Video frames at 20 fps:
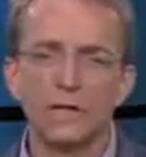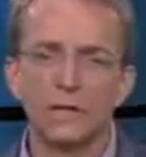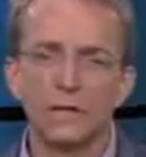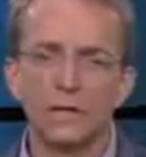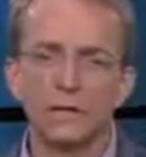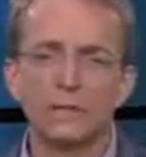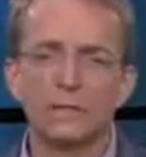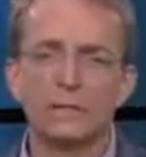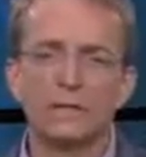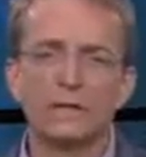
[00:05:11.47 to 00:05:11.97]

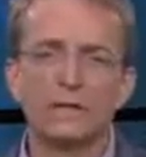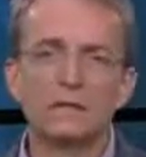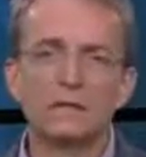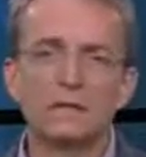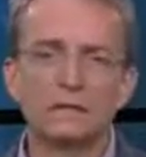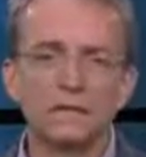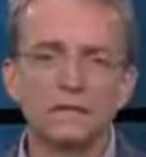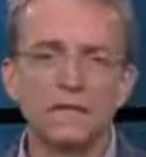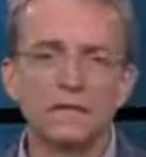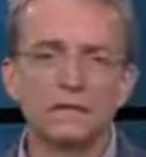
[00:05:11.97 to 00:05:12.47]
that are being
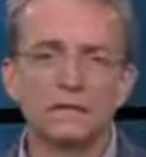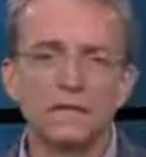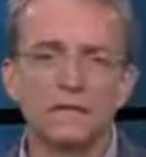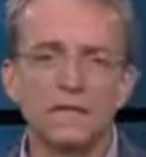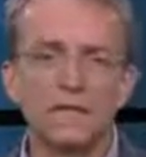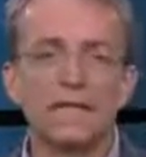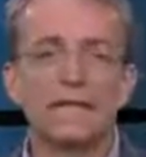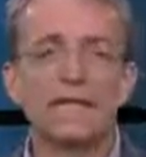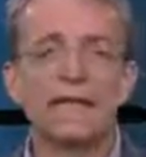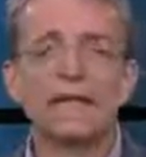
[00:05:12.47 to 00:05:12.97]

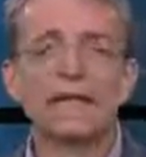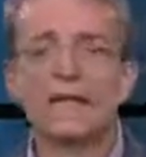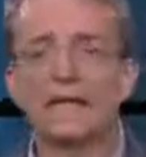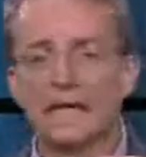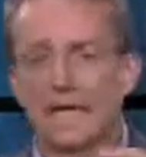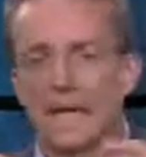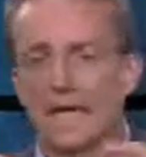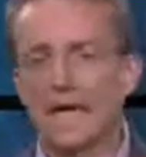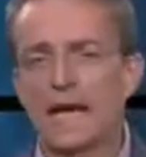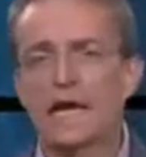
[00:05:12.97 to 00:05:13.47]
delivered in a
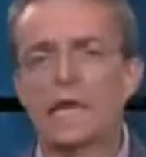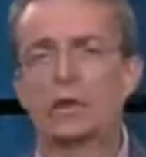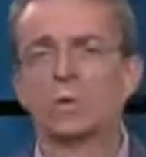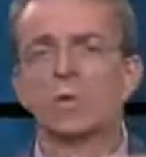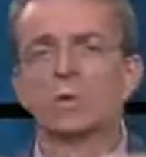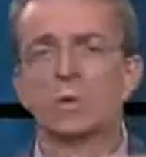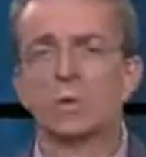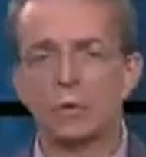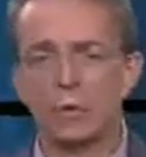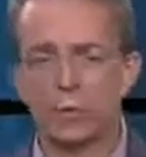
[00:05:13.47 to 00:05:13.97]

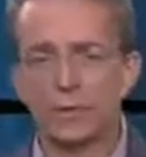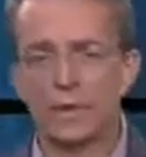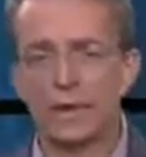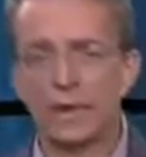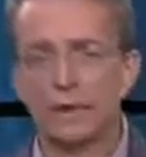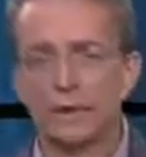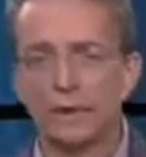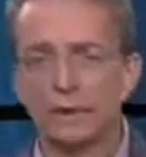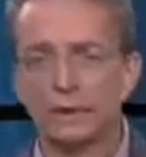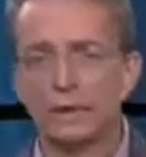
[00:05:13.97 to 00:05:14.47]
cloud
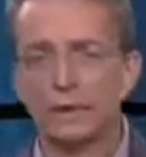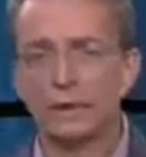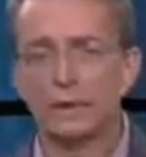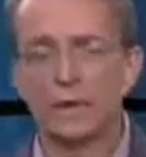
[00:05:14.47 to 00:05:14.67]
way,